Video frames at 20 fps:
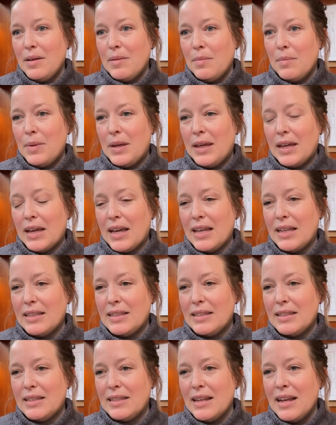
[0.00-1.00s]

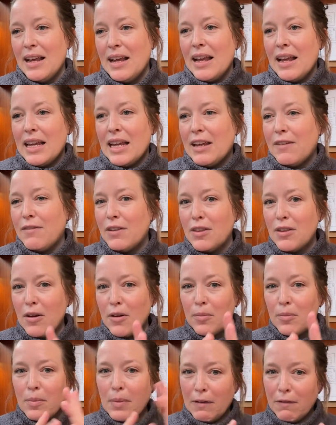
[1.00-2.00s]
because even
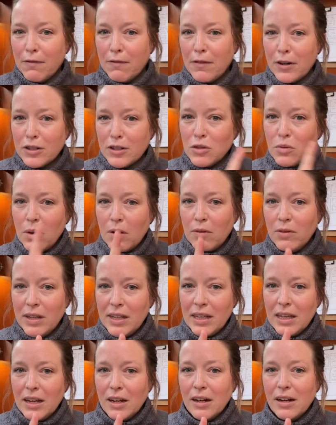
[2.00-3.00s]
though my first
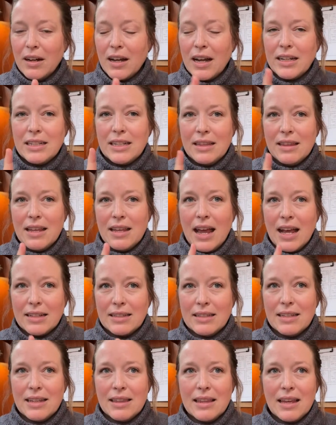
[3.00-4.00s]
12-week year, I did the
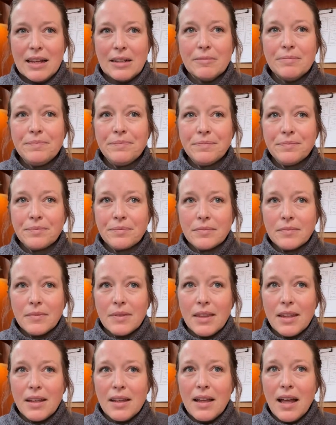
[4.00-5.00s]
Etsy thing,
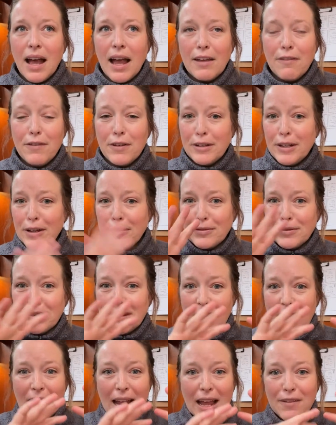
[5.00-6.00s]
I filled out,
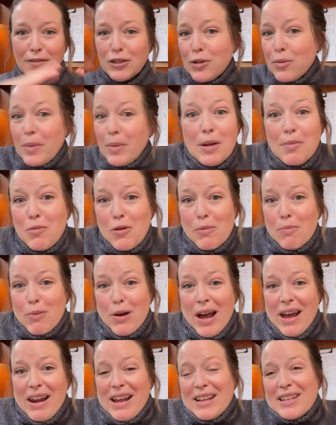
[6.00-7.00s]
I have so many more
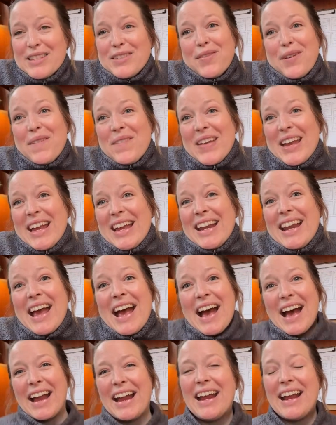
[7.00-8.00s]
products from it.
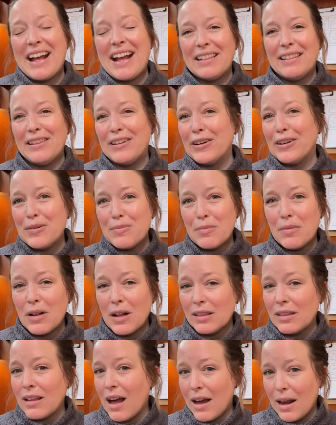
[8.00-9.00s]
I learned
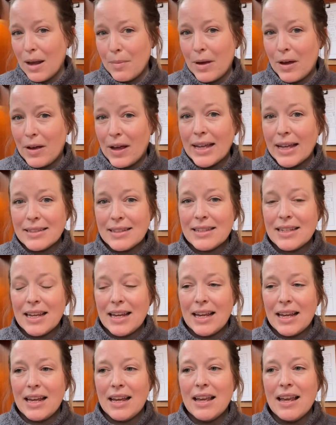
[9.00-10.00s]
a lot about
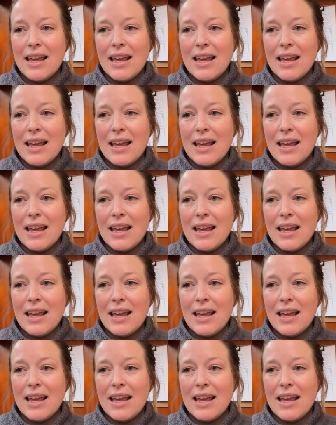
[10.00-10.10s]
Etsy,